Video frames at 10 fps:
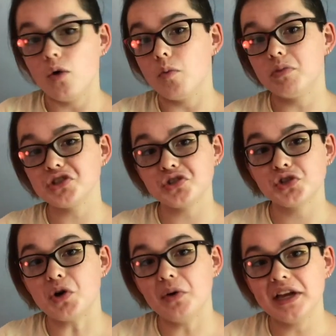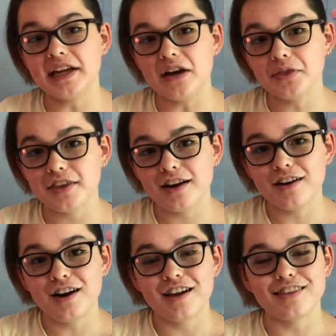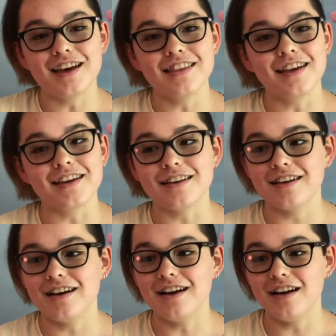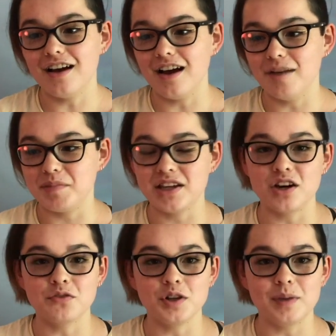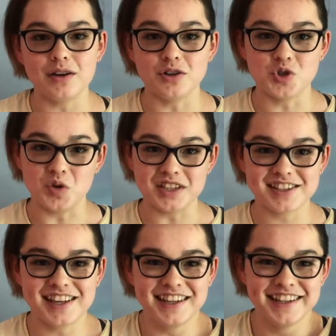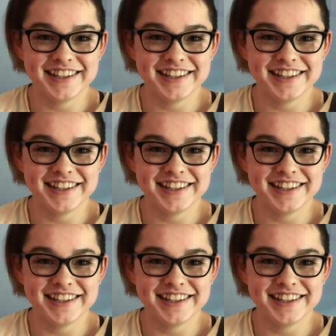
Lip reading: but just throwing it out there that be careful about your joints.